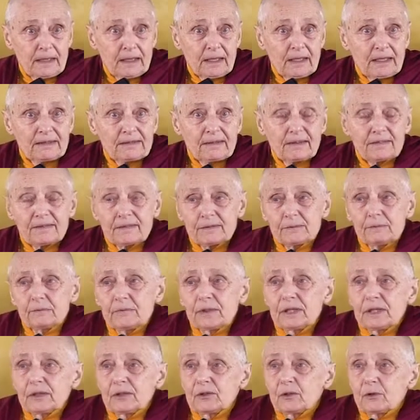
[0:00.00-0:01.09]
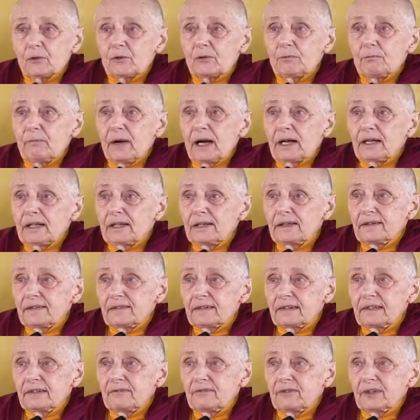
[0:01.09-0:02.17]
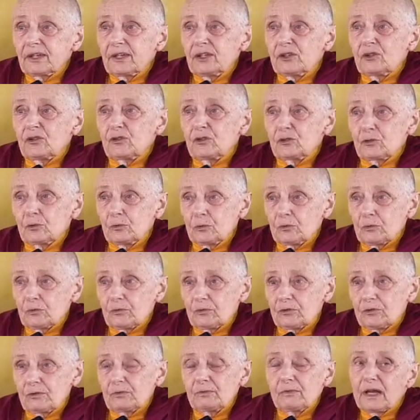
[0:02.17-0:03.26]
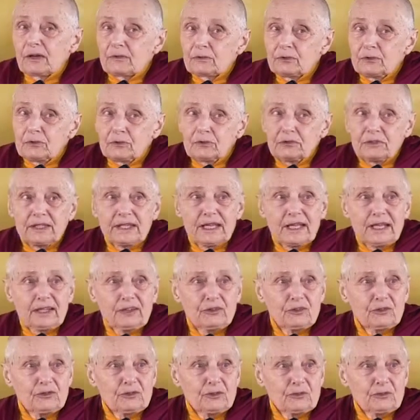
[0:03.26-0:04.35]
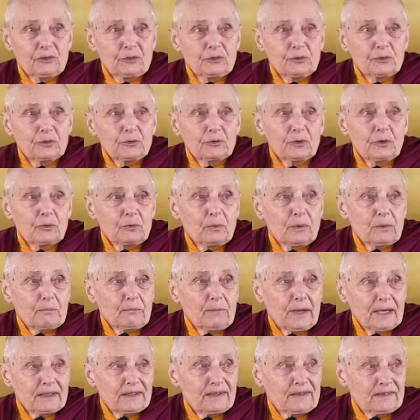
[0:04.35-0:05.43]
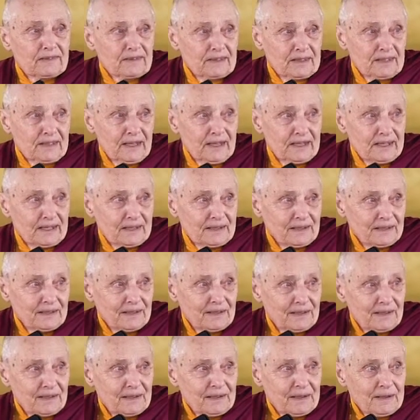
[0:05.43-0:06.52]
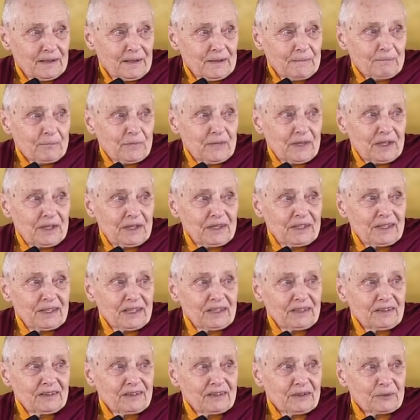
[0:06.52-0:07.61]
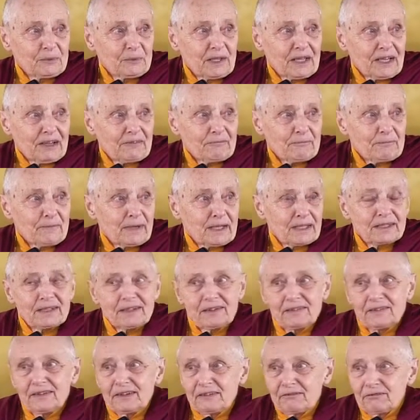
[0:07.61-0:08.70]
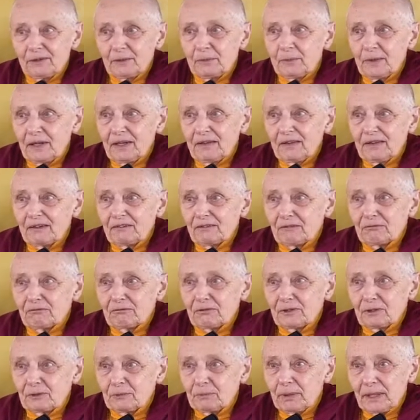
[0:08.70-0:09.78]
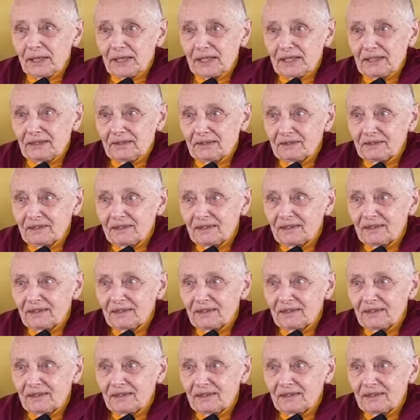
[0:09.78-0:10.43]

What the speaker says: It doesn't mean those monkeys living in zoos. Now, you're in Asia, so you know what monkeys are like. In India, we have monkeys everywhere. They're a real pain.